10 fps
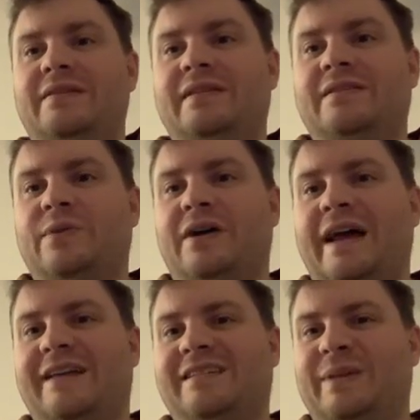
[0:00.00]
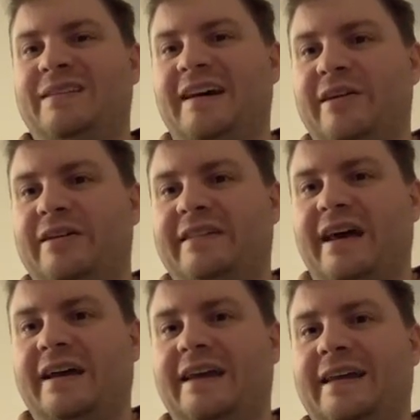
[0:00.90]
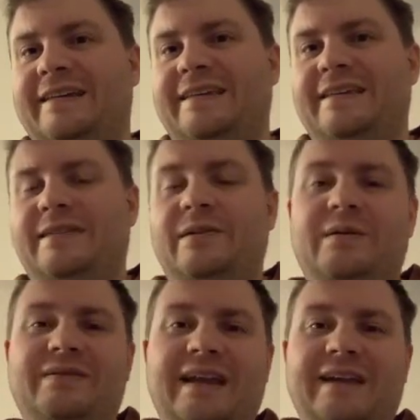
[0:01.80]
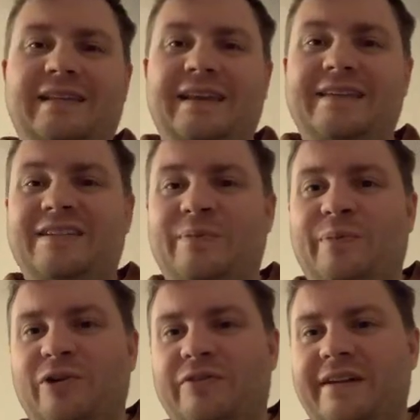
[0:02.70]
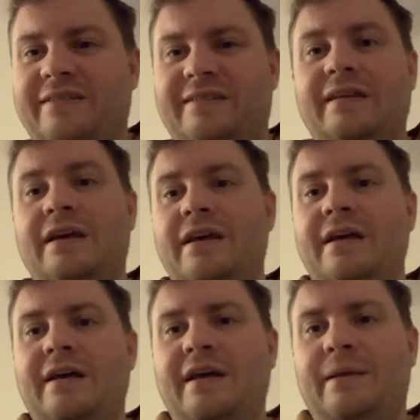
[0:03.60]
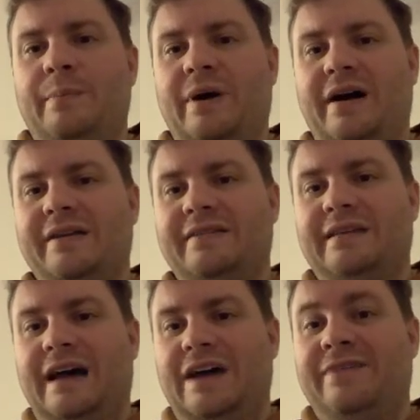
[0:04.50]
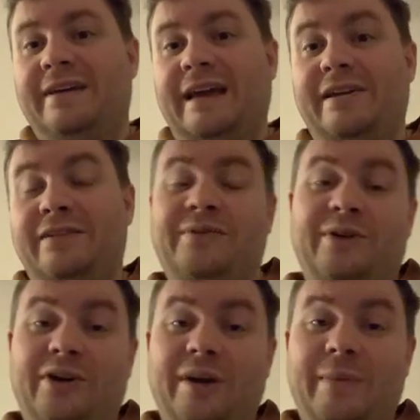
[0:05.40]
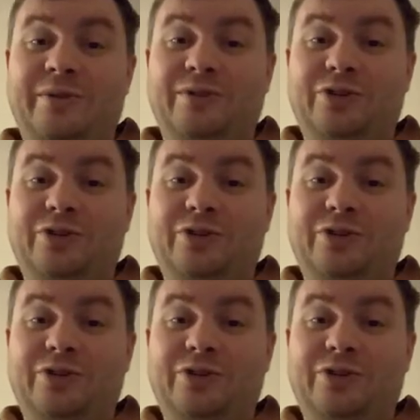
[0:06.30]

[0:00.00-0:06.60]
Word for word: This one has a bit higher attack and e slightly easier perfects, but I think I just forgot about the